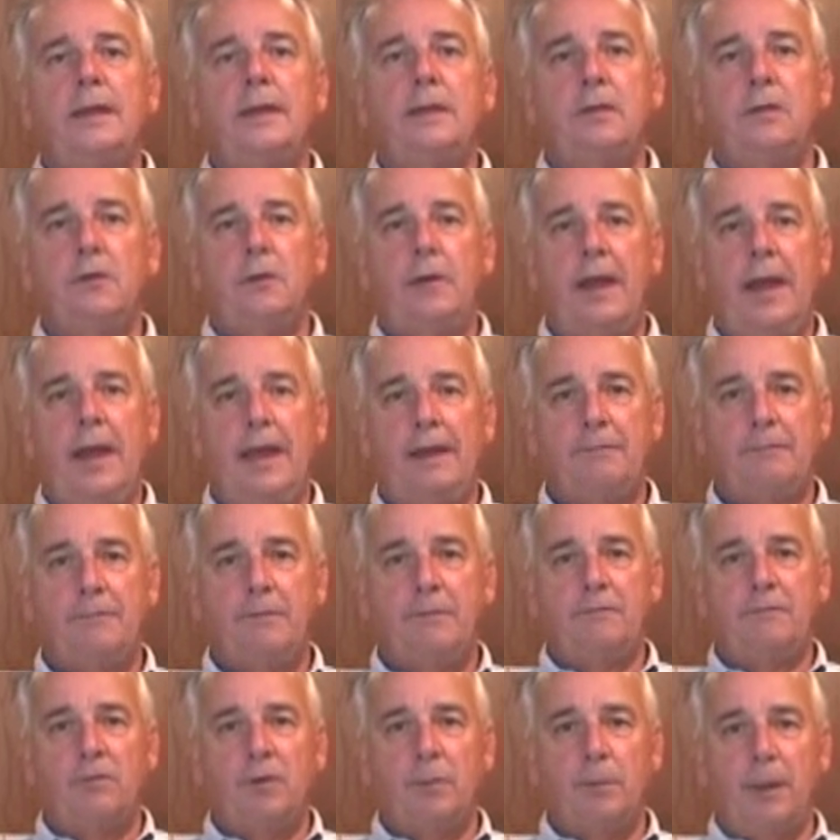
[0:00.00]
You have
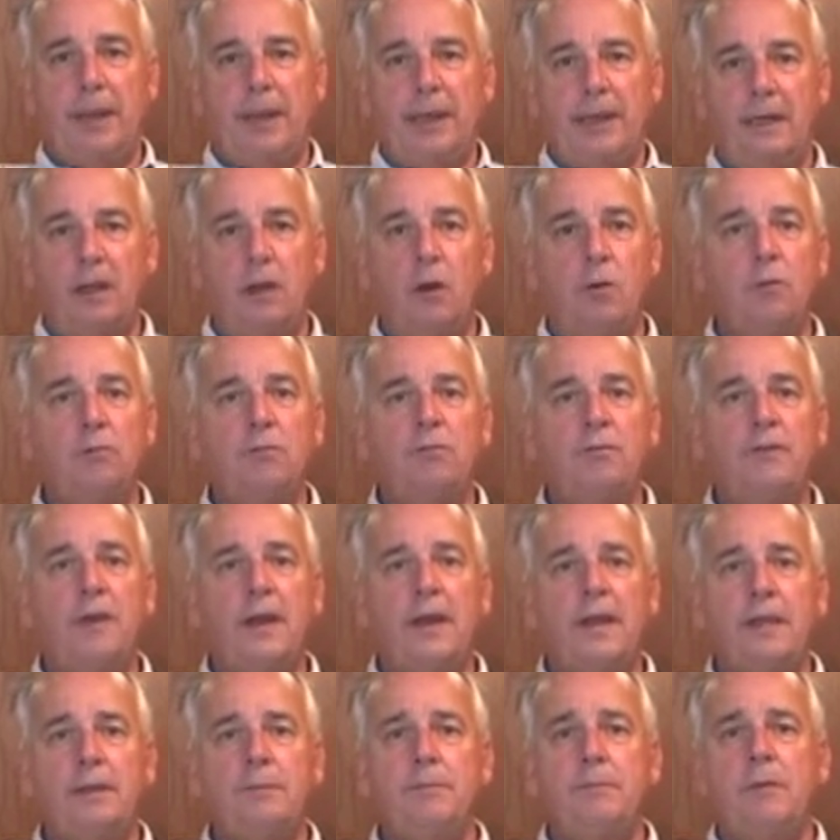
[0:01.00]
from a low
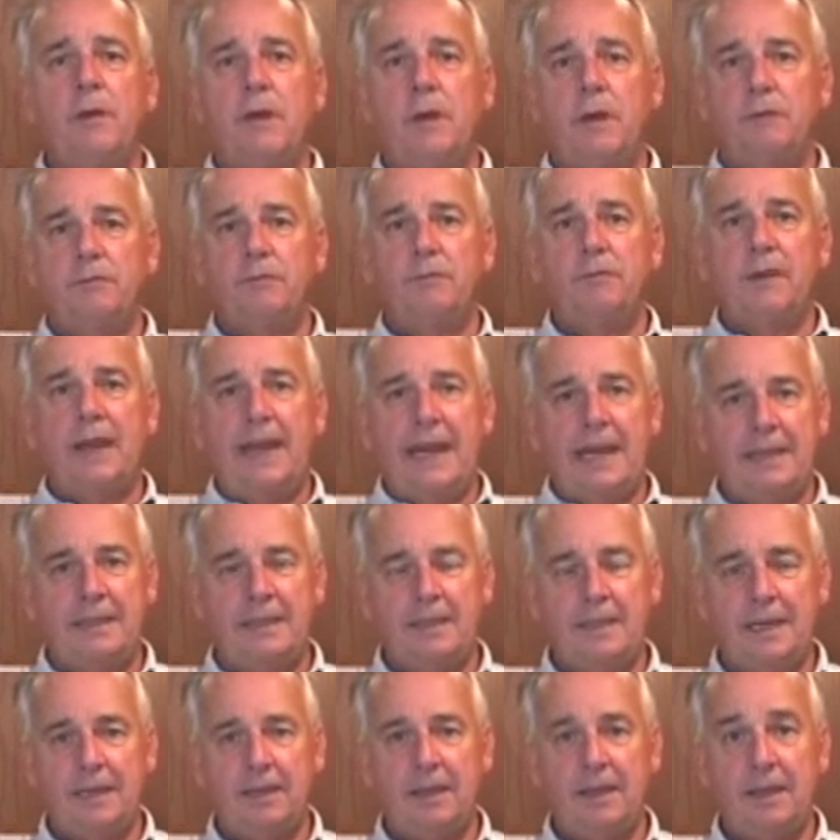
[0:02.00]
flame of
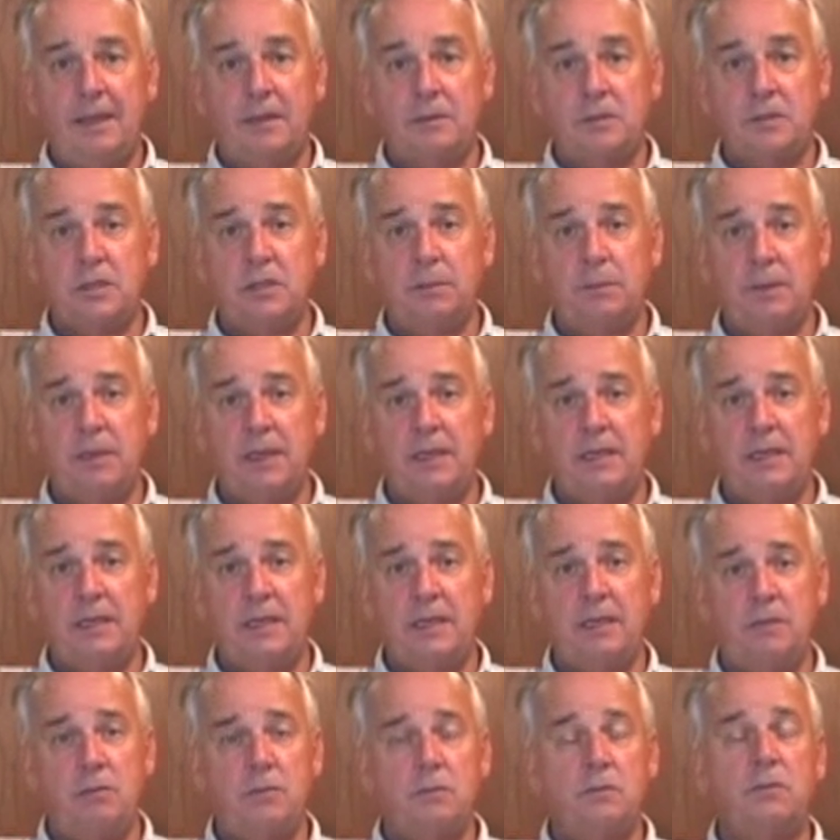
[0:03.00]
18,000
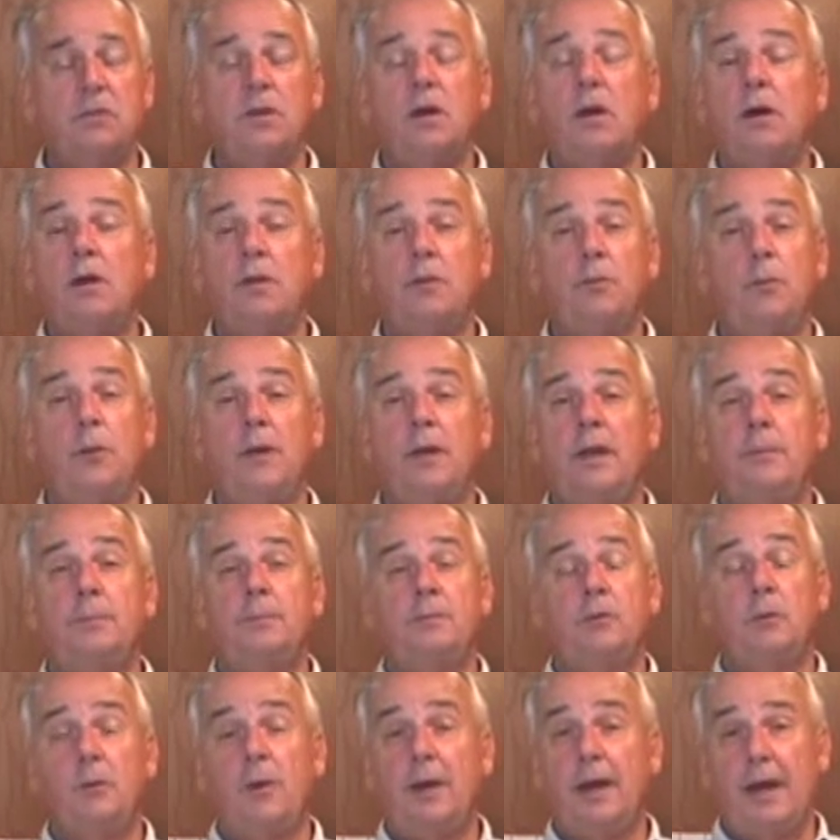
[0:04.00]
BTUs all the way up
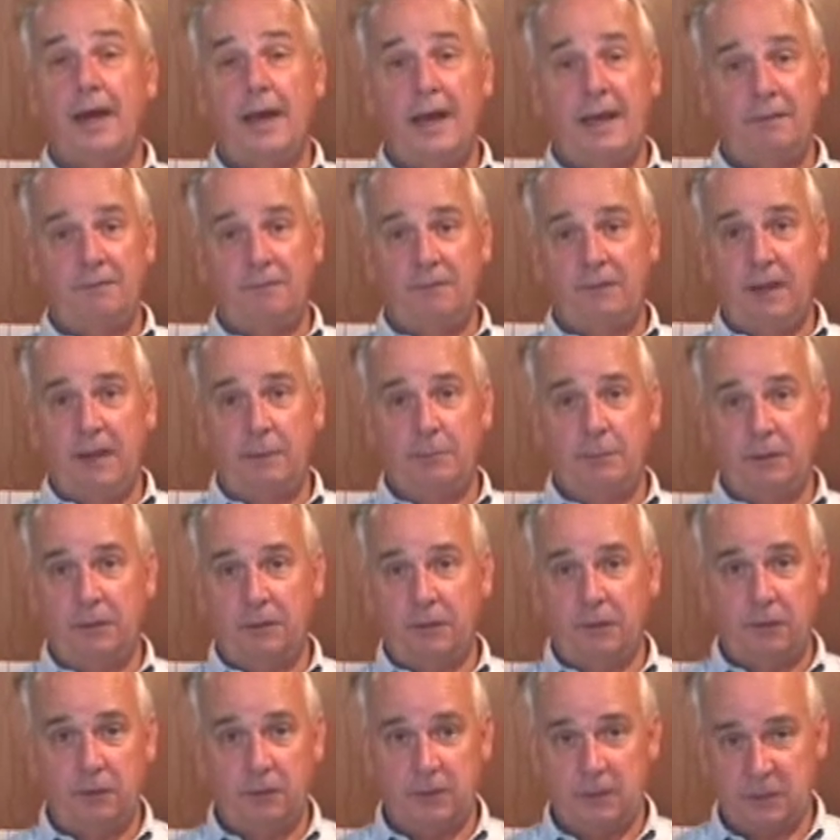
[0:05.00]
to a high flame of
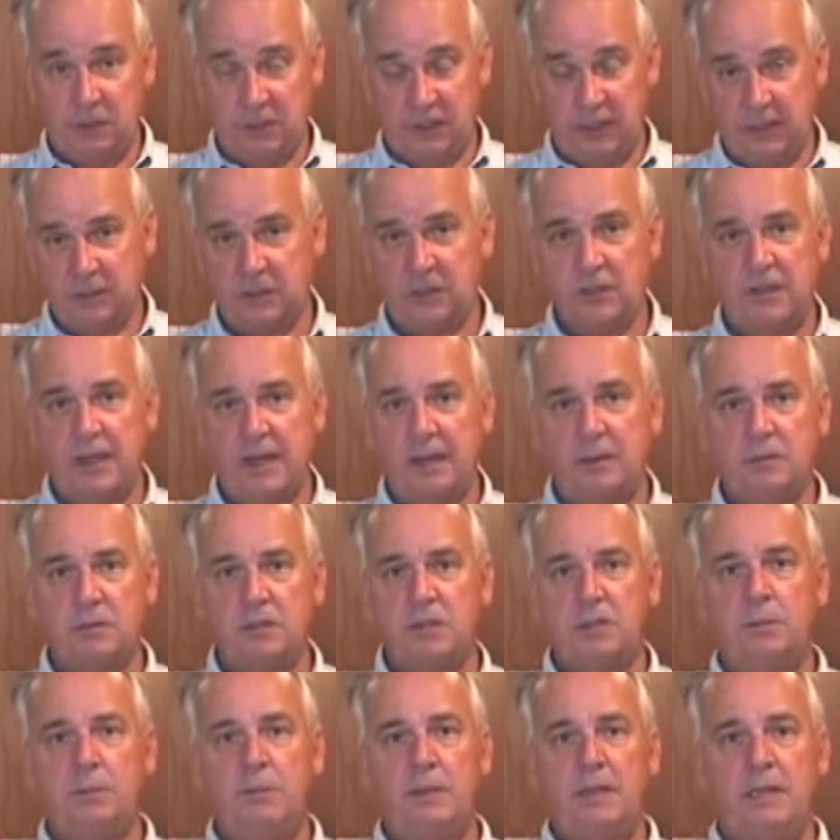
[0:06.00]

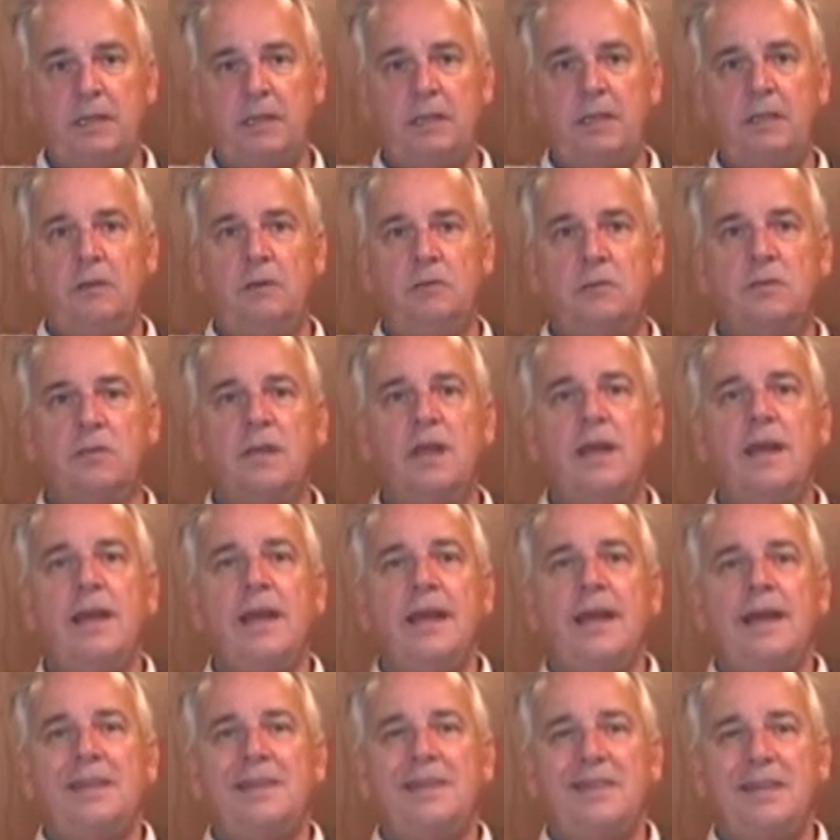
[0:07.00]
36,000 BTUs.
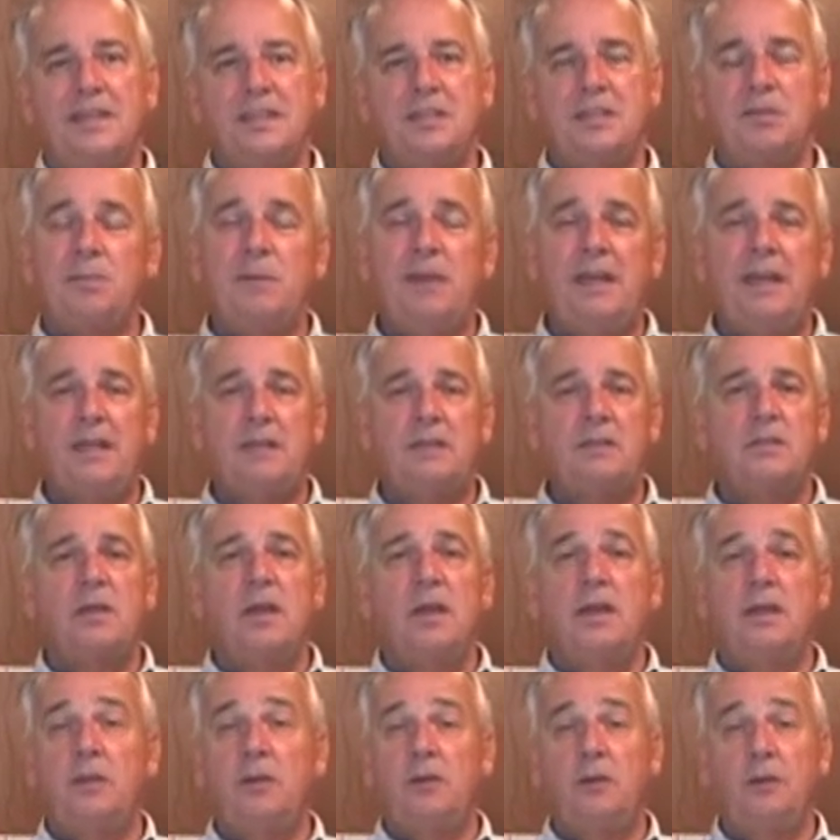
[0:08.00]
This means
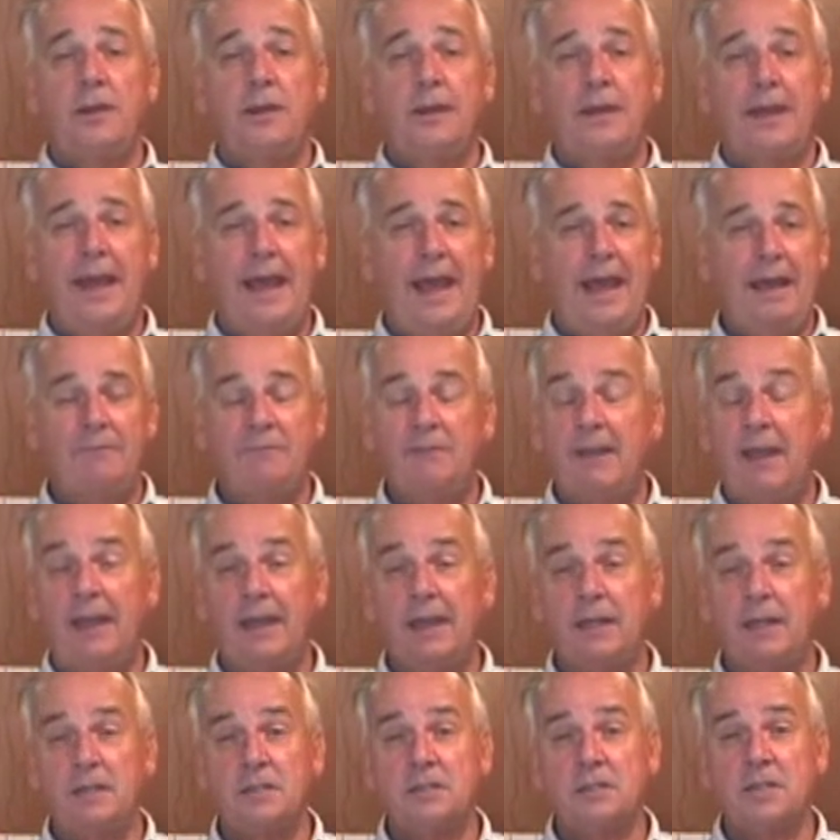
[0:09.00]
you can have
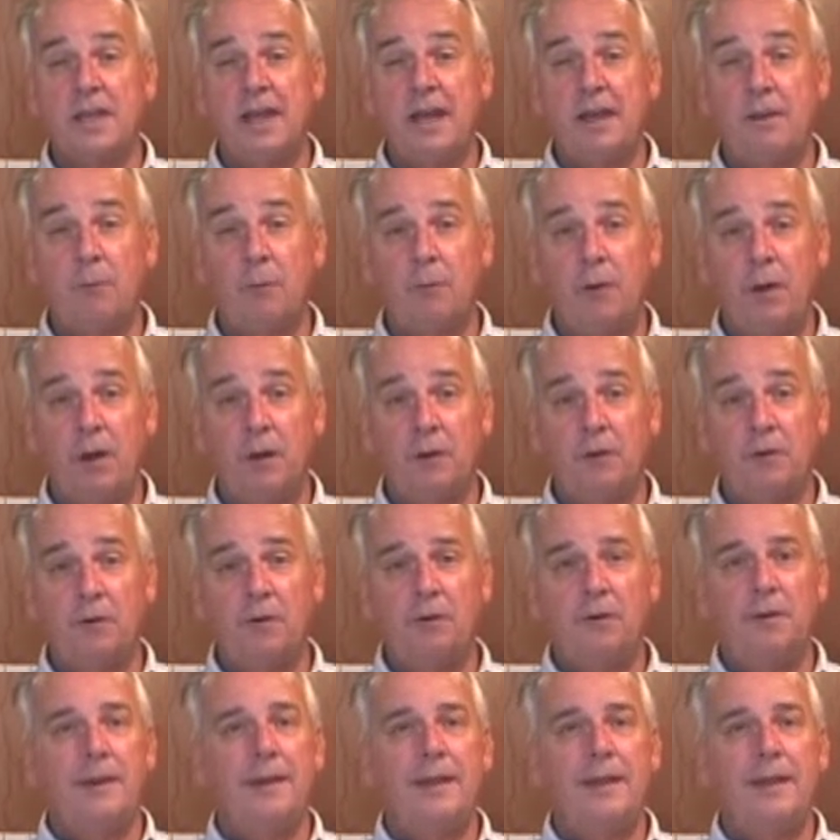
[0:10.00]
endless hot water